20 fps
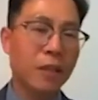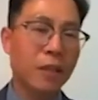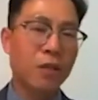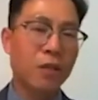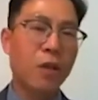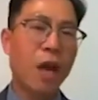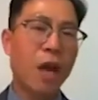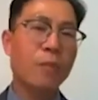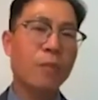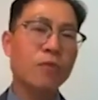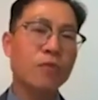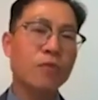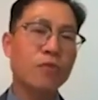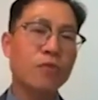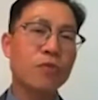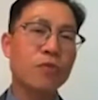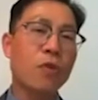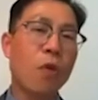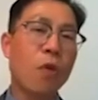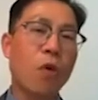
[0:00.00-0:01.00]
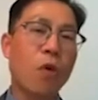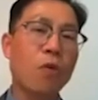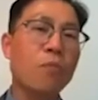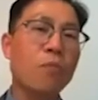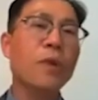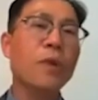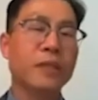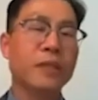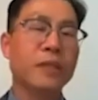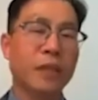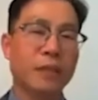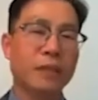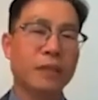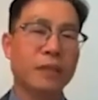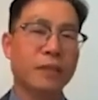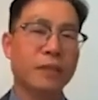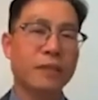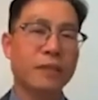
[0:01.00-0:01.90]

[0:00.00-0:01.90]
you have to do your own business.